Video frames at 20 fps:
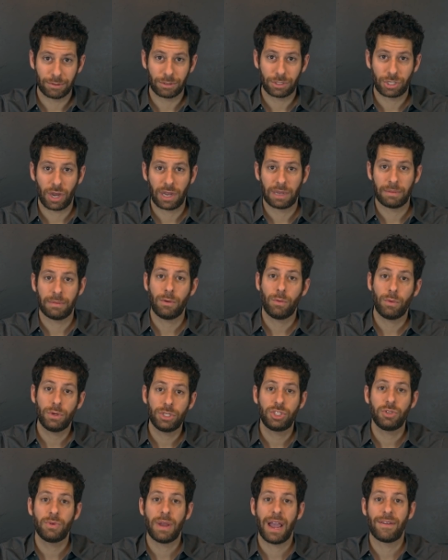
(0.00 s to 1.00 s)
We're talking about
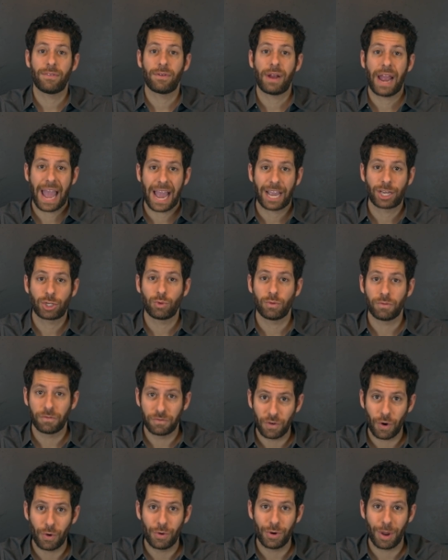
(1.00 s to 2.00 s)
once you have her actual
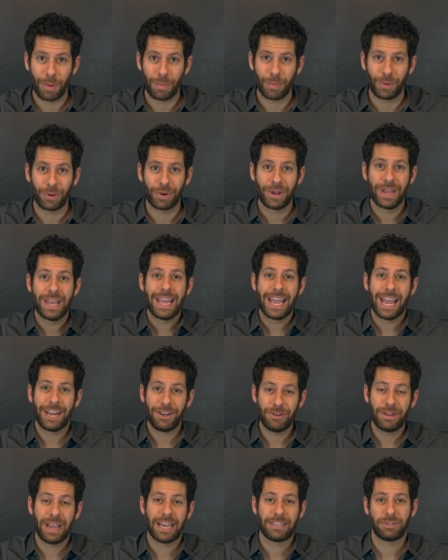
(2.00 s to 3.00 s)
phone number
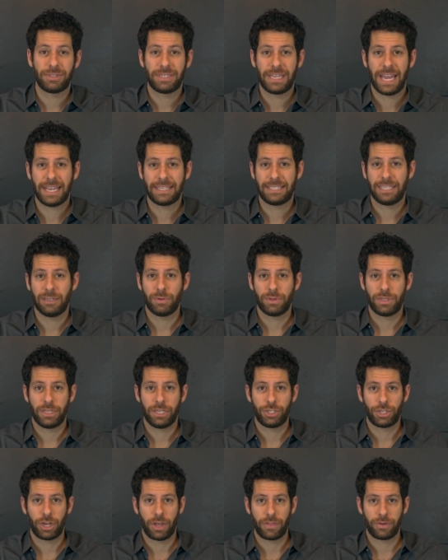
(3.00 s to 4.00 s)
and you guys are texting with
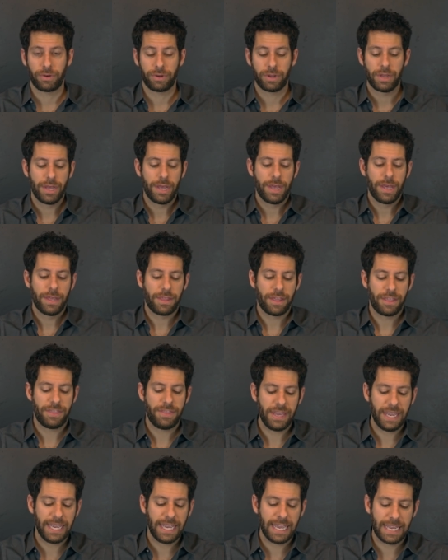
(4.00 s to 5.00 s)
each other. The
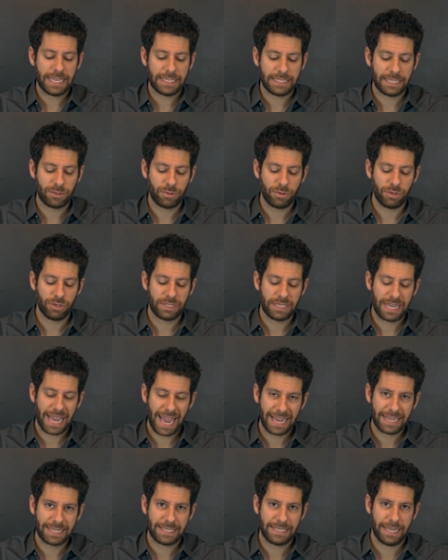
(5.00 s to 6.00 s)
thing is, is when you're
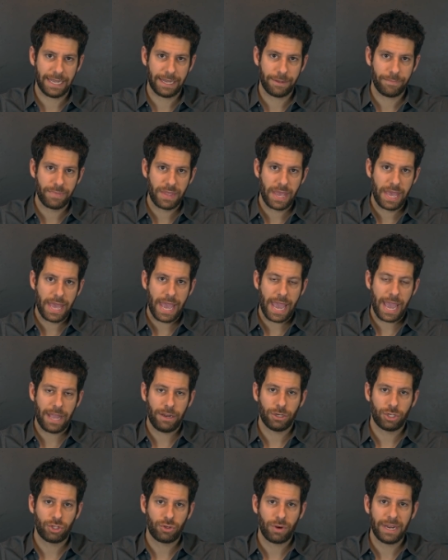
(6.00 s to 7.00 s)
texting and
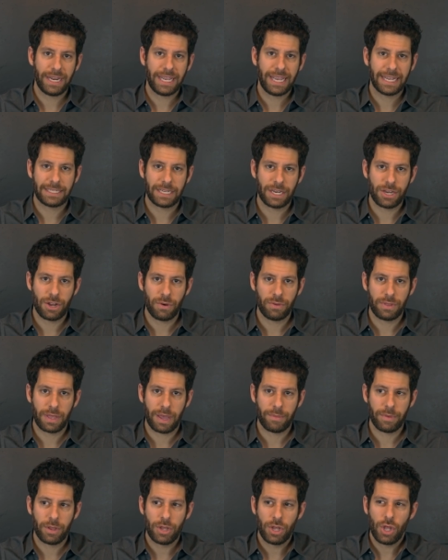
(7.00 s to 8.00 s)
you're trying to get to know
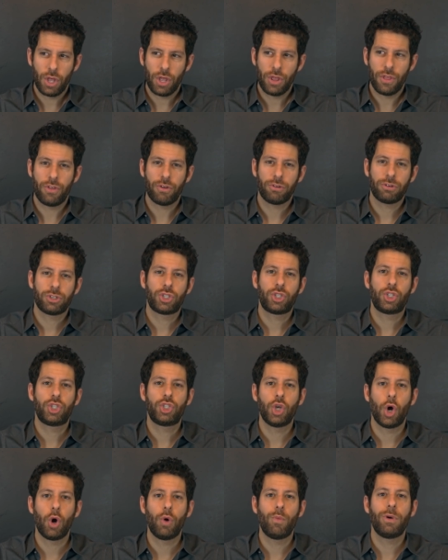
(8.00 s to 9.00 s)
them, there's
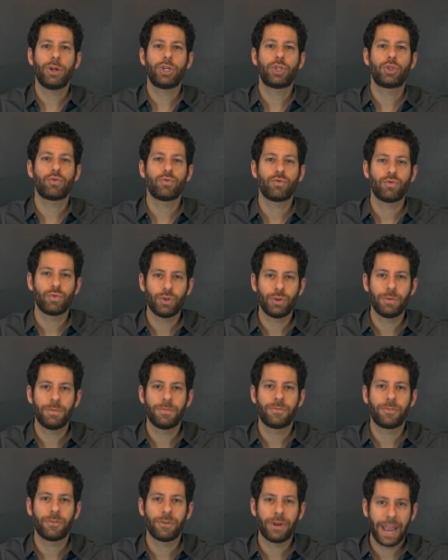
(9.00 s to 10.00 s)
so much room
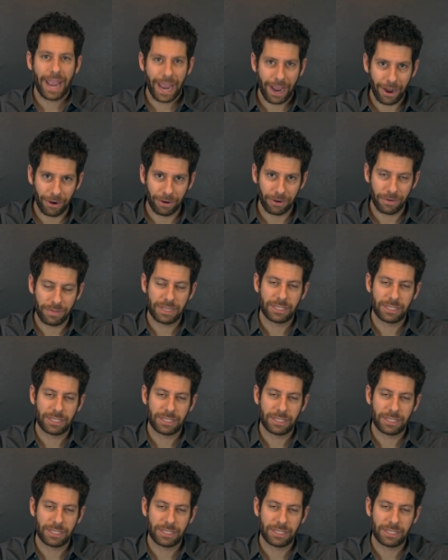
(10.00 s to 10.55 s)
for error.